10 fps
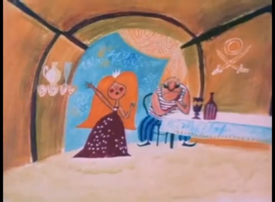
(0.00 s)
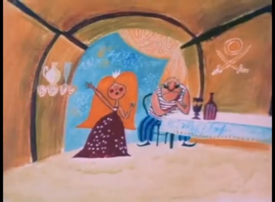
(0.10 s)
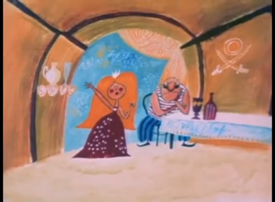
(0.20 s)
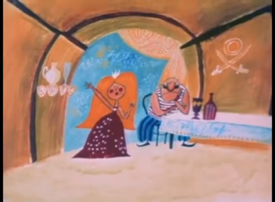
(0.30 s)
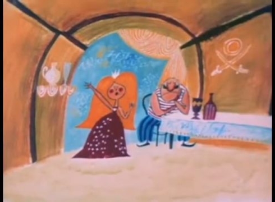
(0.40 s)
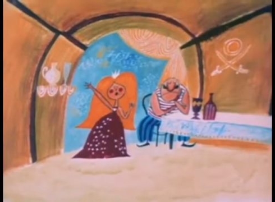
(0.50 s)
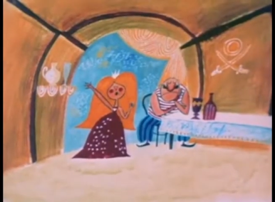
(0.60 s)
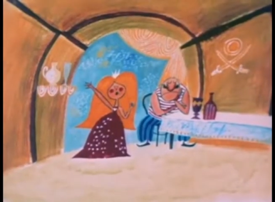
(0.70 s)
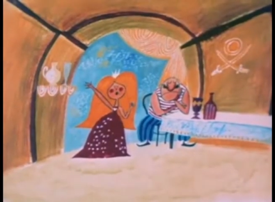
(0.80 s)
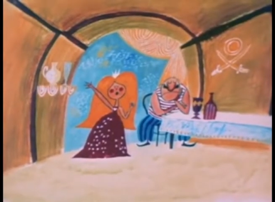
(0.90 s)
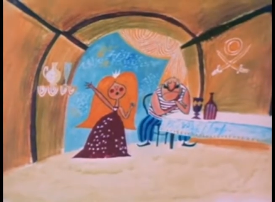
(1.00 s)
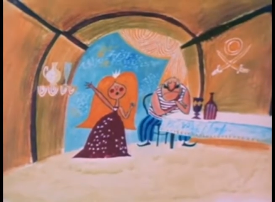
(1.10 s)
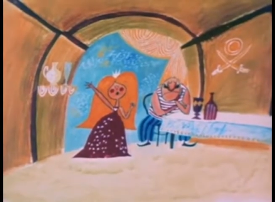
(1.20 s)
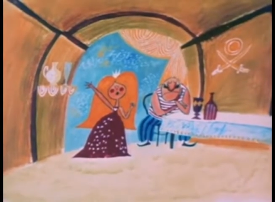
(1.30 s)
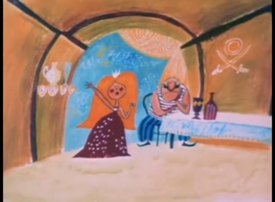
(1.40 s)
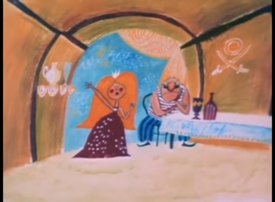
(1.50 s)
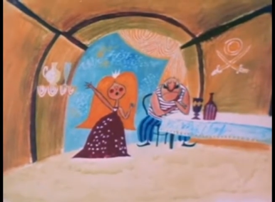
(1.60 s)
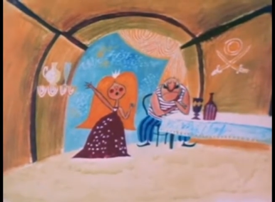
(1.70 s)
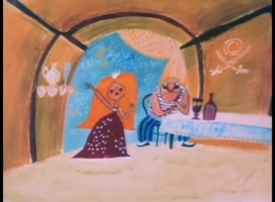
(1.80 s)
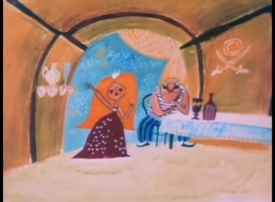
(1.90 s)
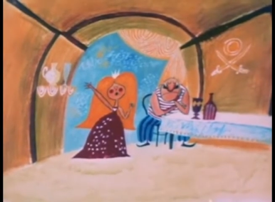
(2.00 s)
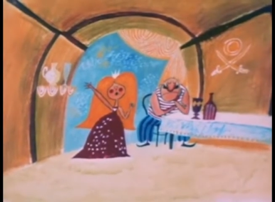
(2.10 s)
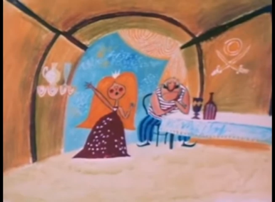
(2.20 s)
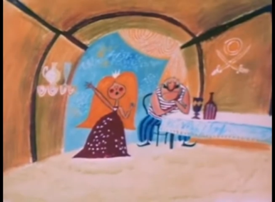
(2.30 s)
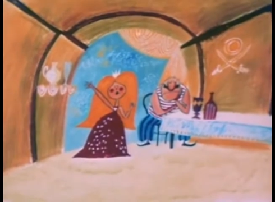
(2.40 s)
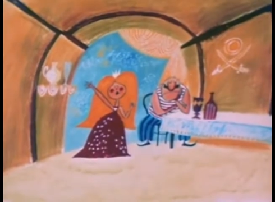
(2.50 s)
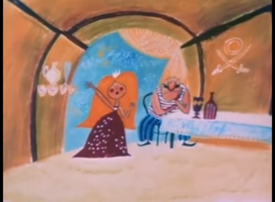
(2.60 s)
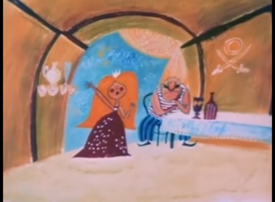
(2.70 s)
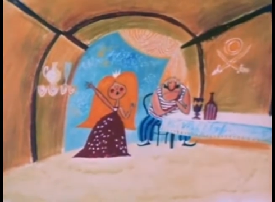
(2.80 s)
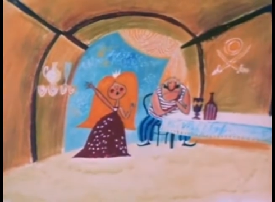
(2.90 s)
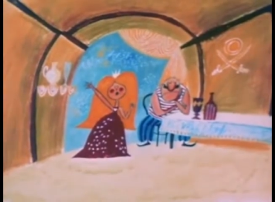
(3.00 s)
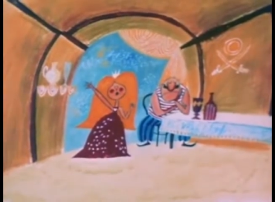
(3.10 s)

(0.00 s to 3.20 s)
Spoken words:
[unreadable: no face in view]